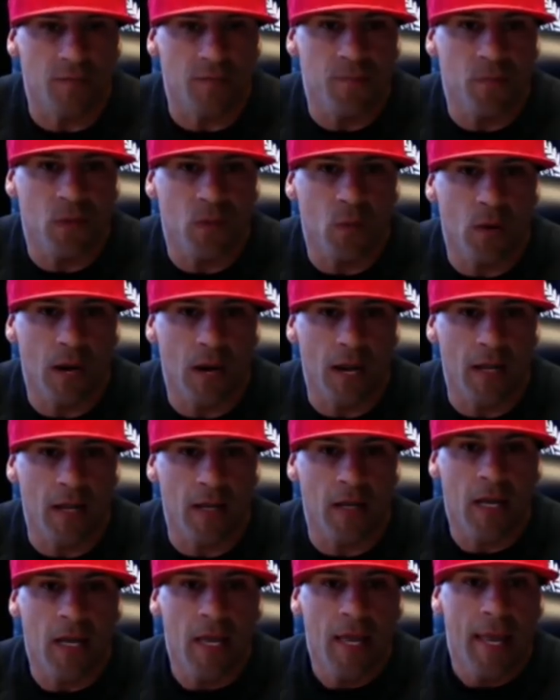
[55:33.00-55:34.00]

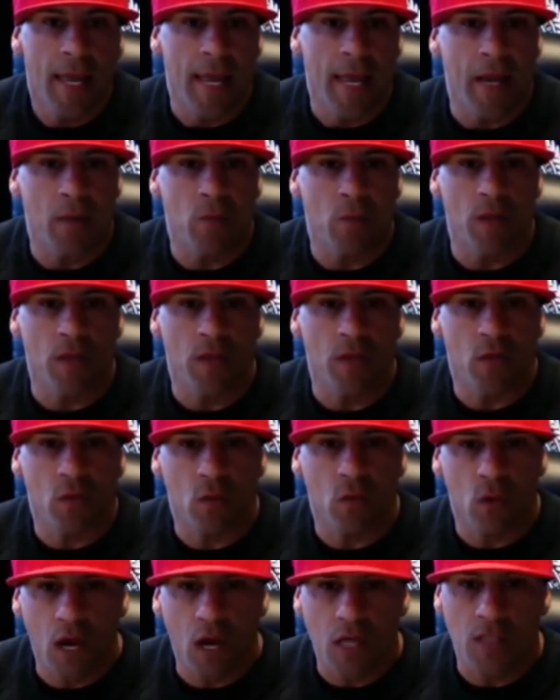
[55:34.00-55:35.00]
right? And with
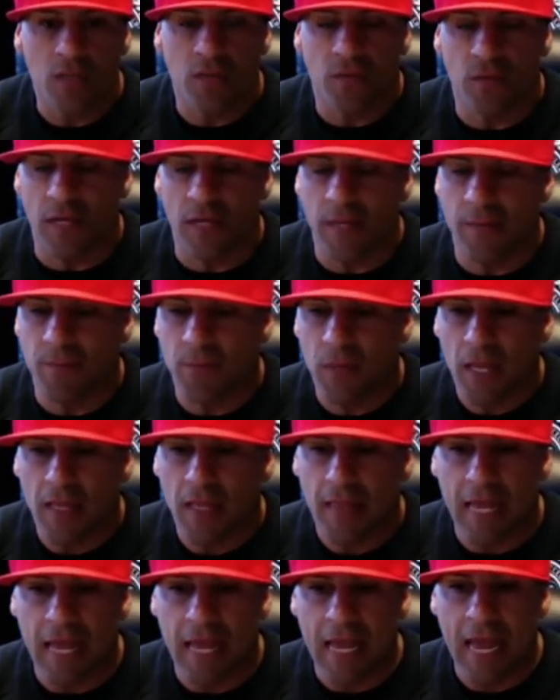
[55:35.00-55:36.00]
CrossFit,
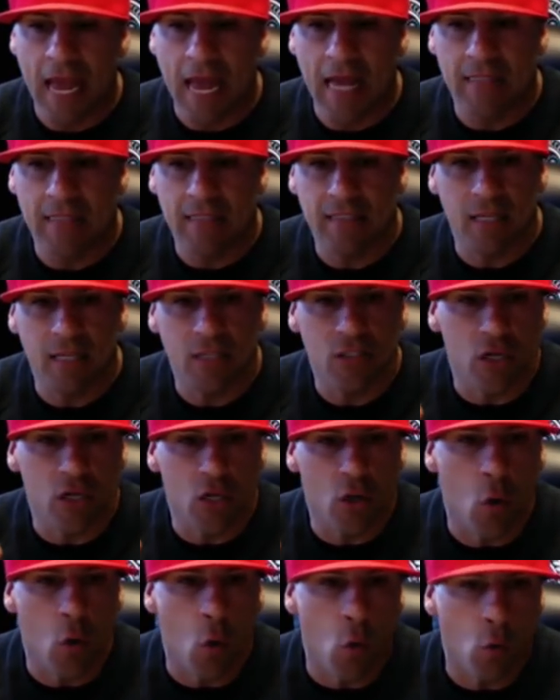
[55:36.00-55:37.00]
they had such a
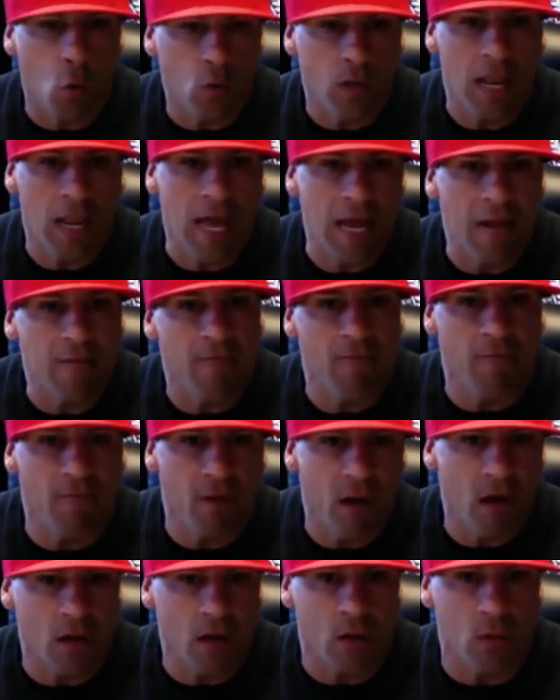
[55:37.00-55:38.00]
cult like
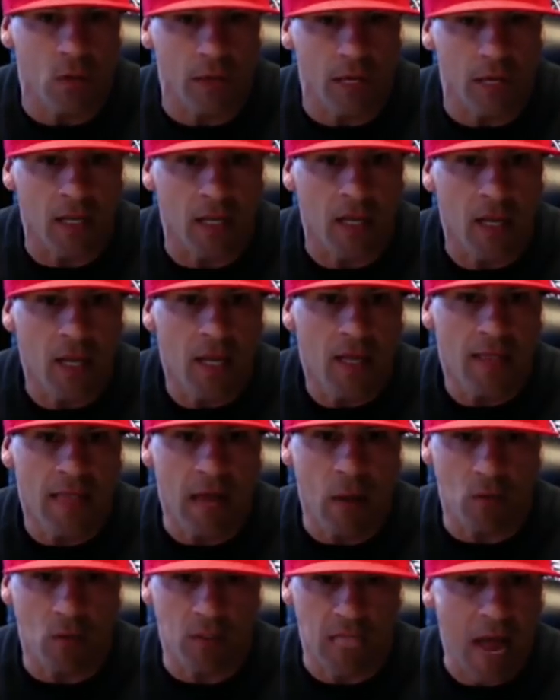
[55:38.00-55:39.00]
following
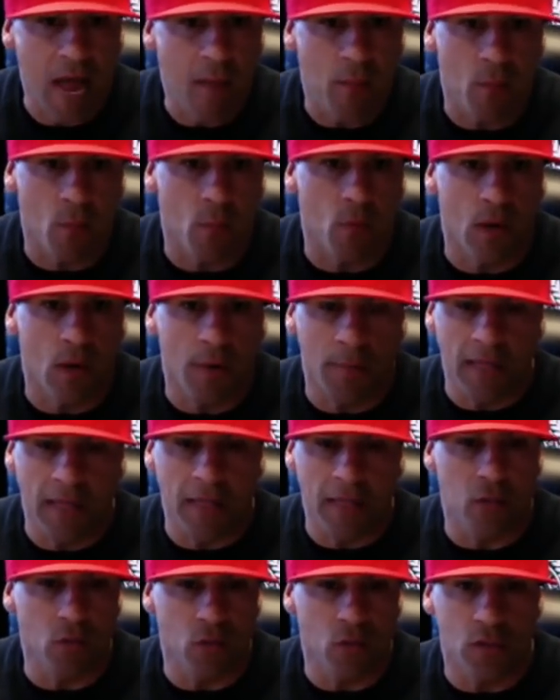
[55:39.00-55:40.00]
that was admirable. I'm like,
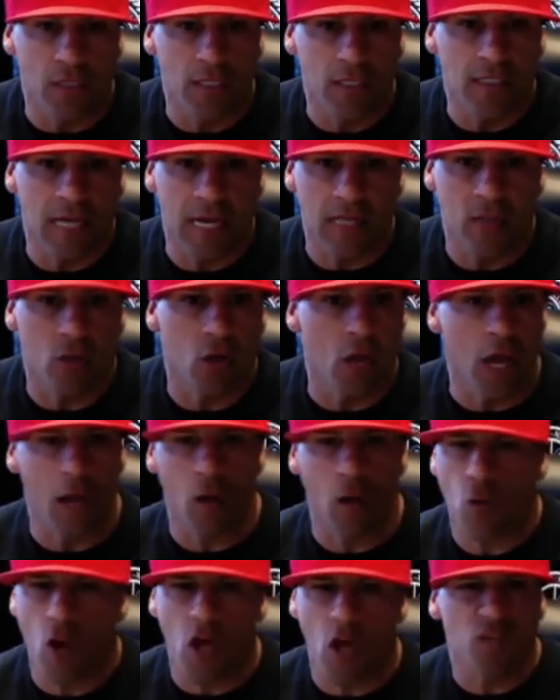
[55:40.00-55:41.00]
dude, these guys yeah. are like
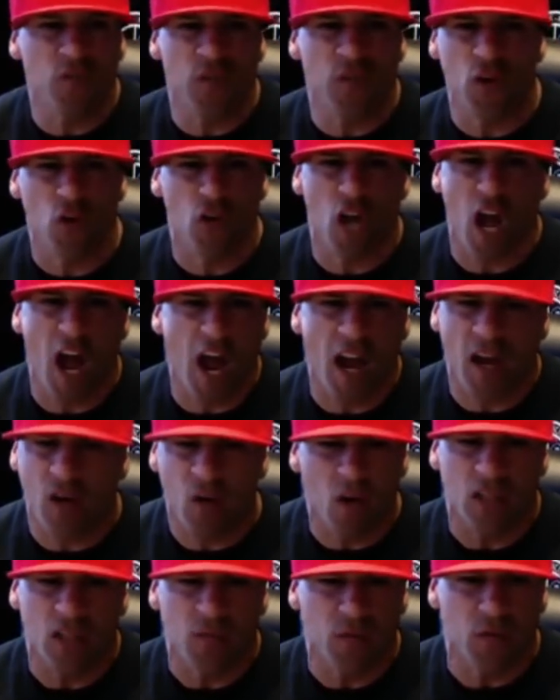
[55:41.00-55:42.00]
CrossFit or die,
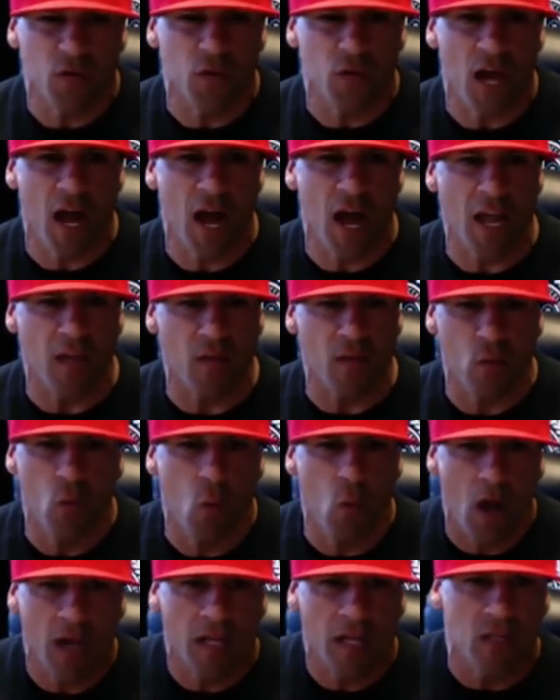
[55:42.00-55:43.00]
CrossFit or die. You
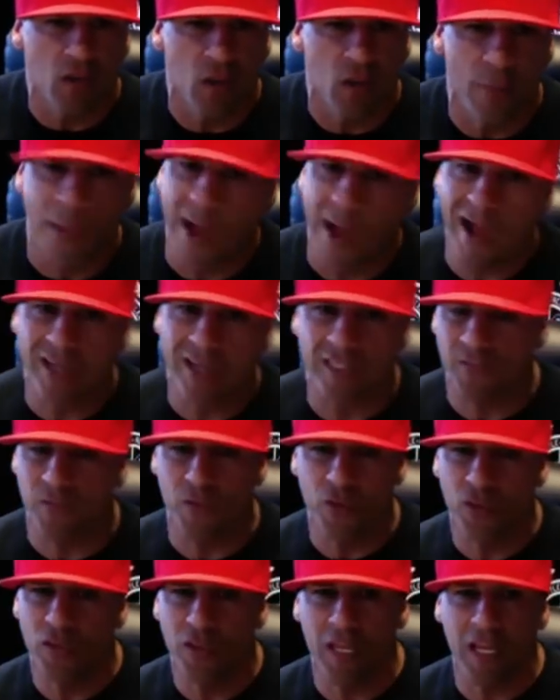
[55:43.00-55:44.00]
walk into a box, if
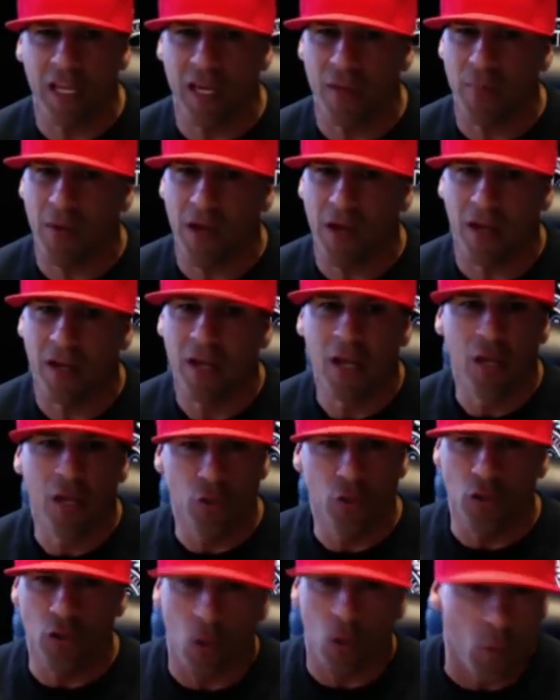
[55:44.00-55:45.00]
you're thinking about
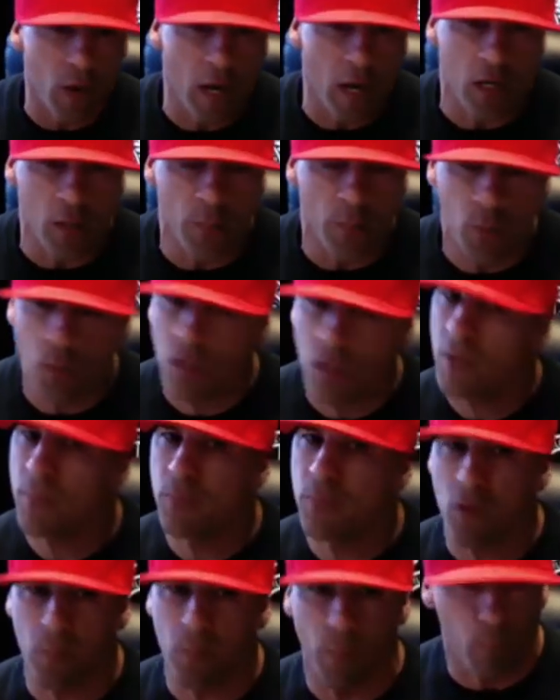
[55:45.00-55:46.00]
doing a regular pull up,
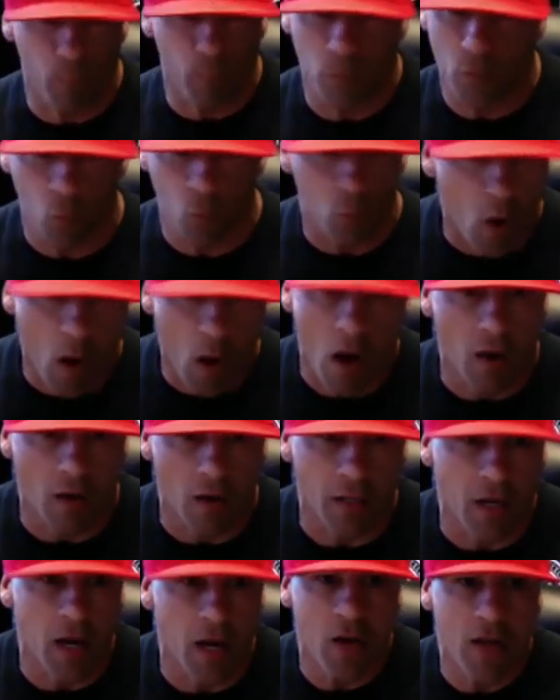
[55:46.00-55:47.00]
you're you're wrong,
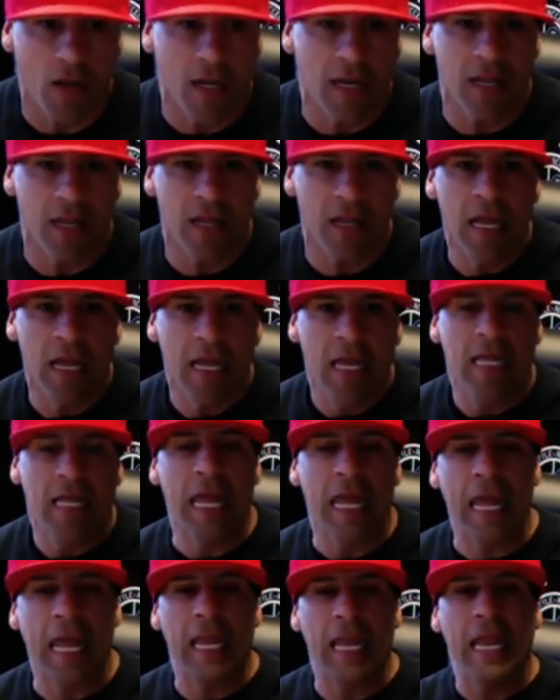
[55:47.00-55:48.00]
you know? And,
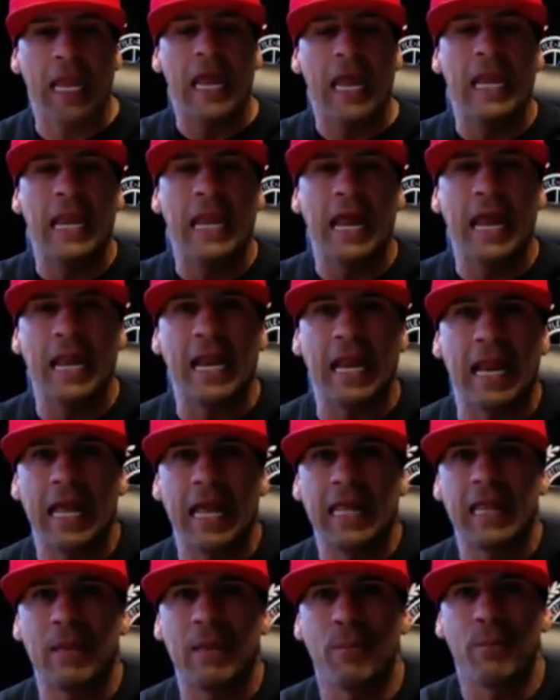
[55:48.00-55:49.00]
and and and
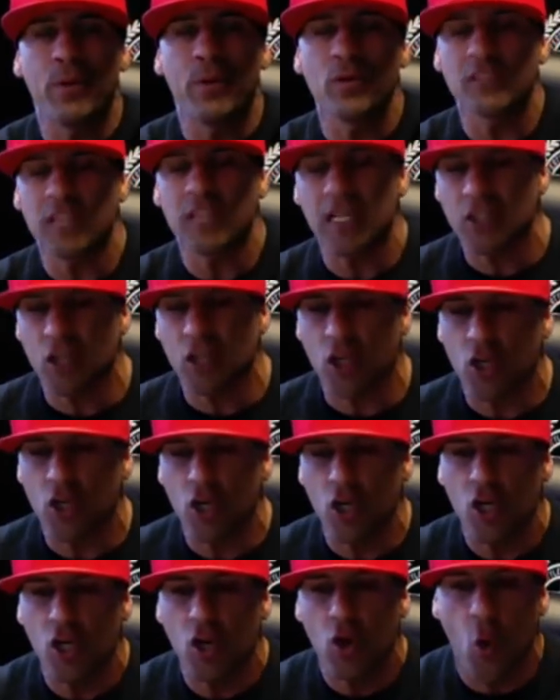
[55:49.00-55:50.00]
and they built such a
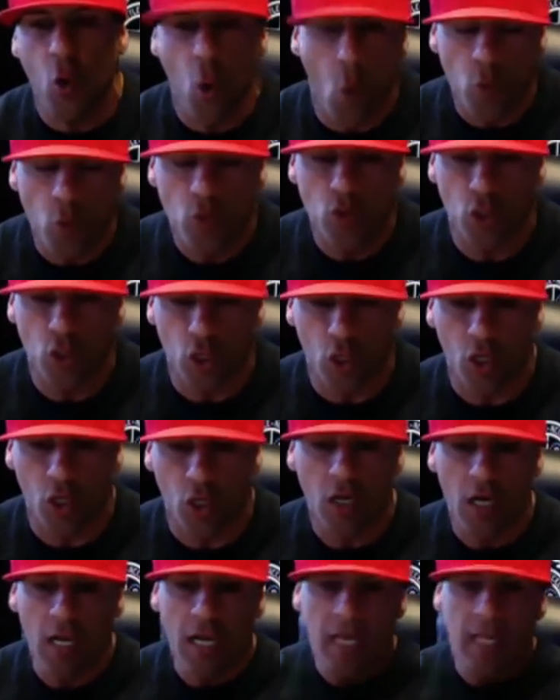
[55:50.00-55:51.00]
good culture
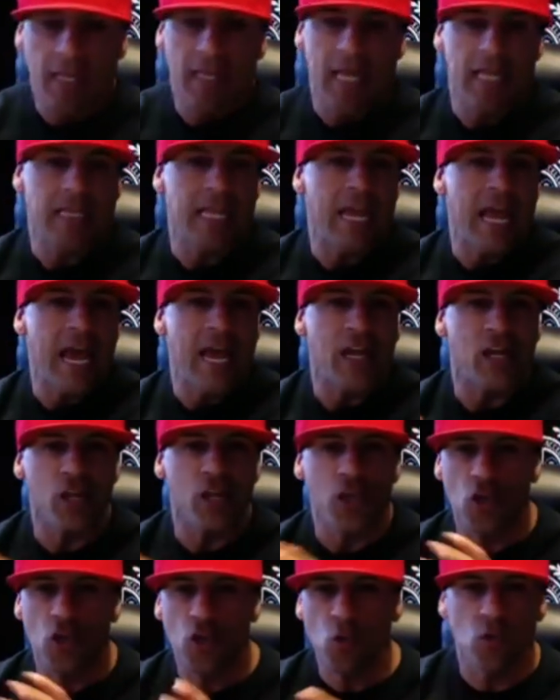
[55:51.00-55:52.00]
that they had
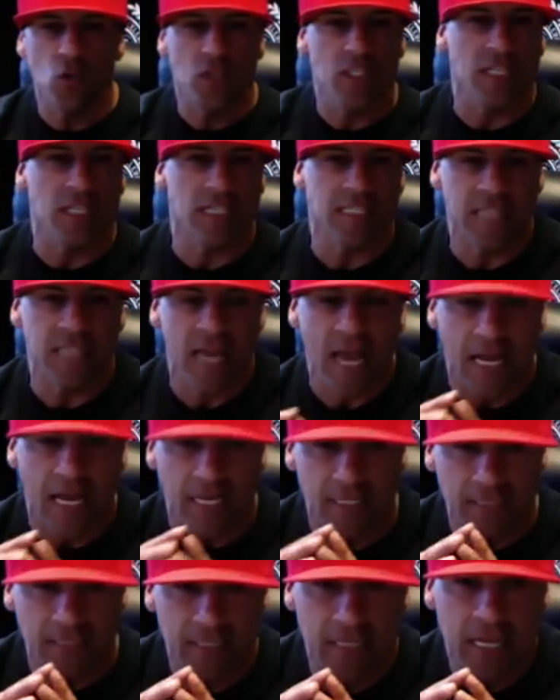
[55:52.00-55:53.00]
huge
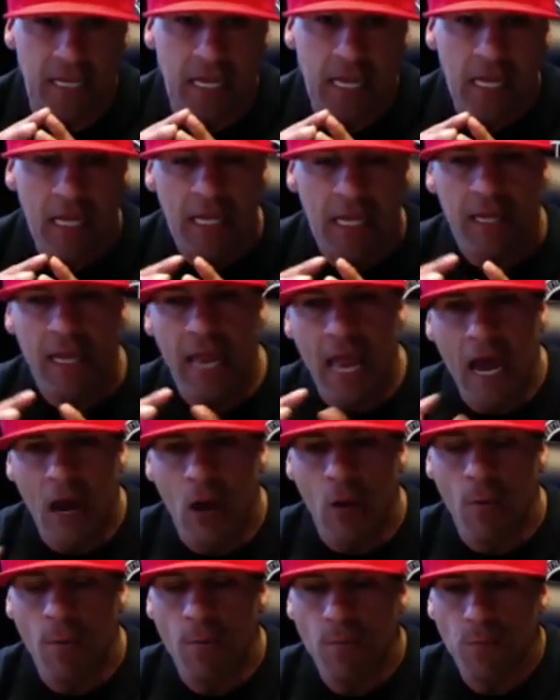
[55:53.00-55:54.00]
success.
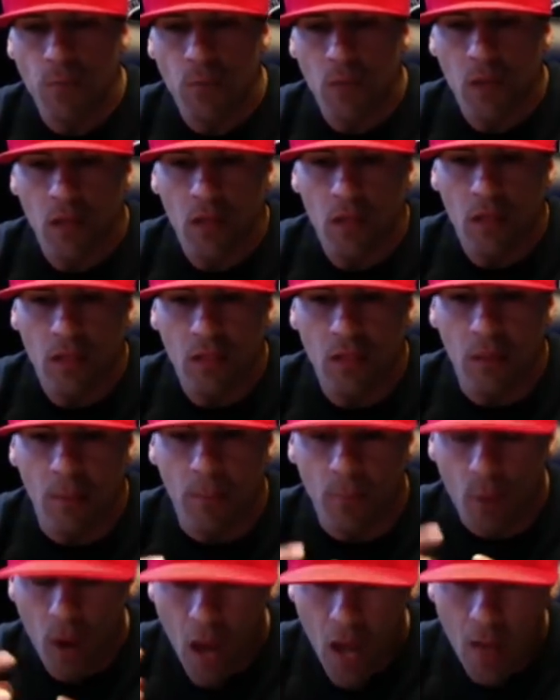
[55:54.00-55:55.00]
Now, the
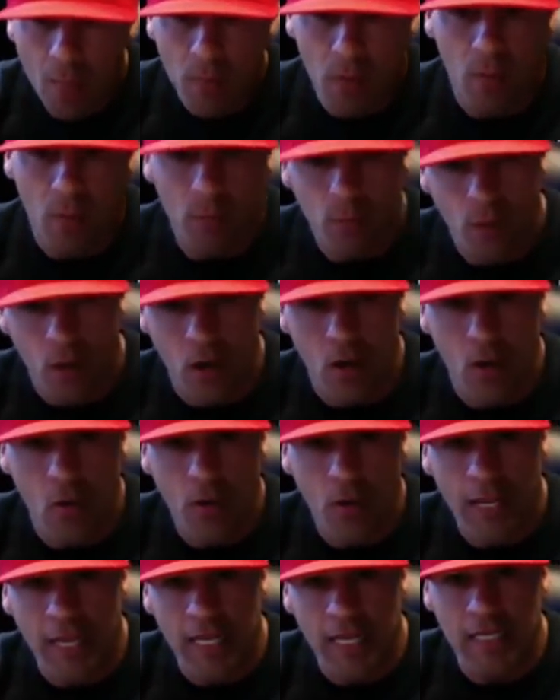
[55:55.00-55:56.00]
problem
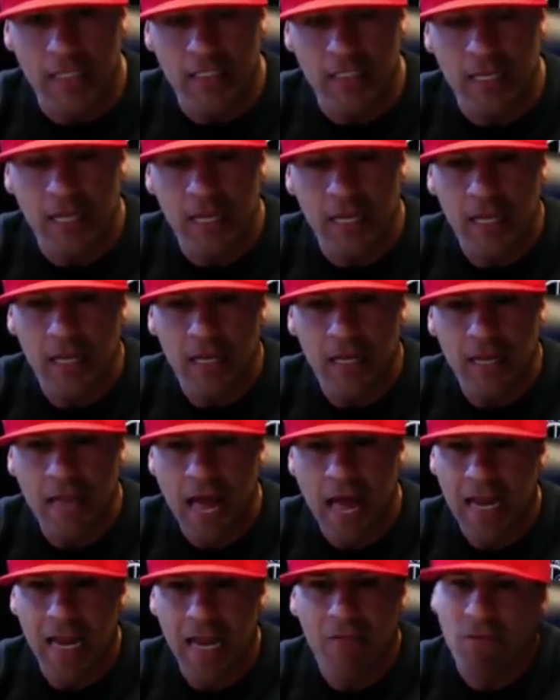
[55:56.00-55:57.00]
though is
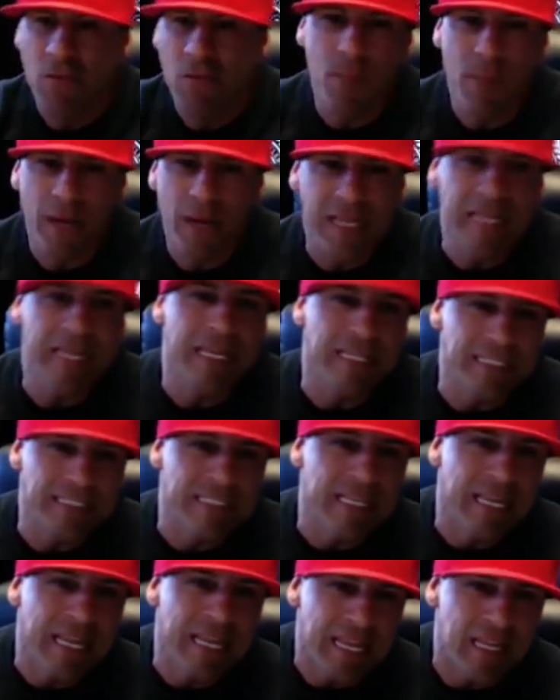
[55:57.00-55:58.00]
not everybody
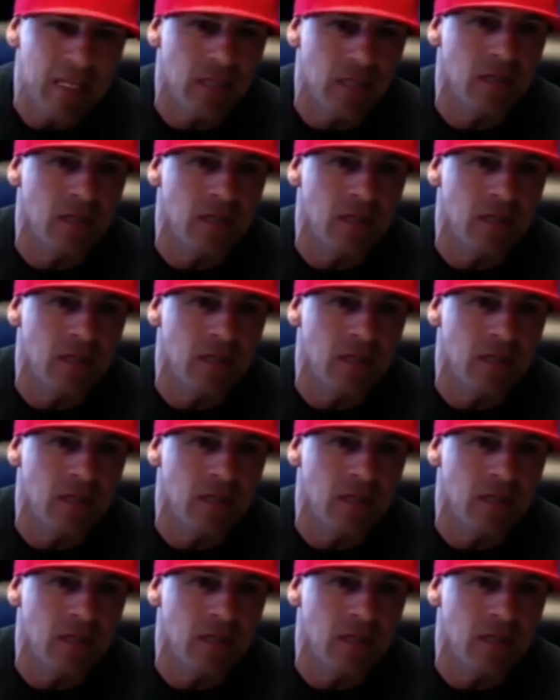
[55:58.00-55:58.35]
is in